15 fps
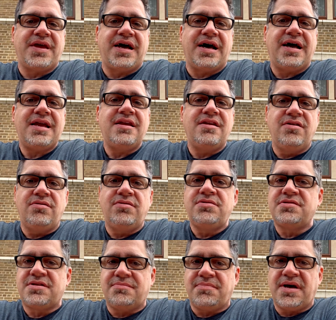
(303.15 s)
I use
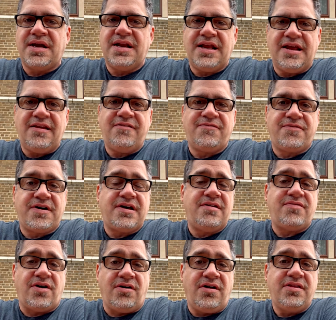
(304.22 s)
the Mine
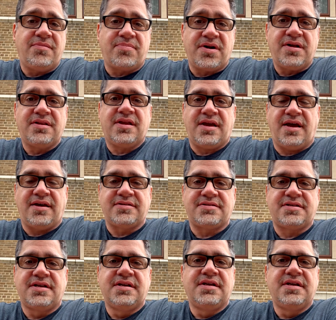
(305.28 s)
A5 on the broadcast.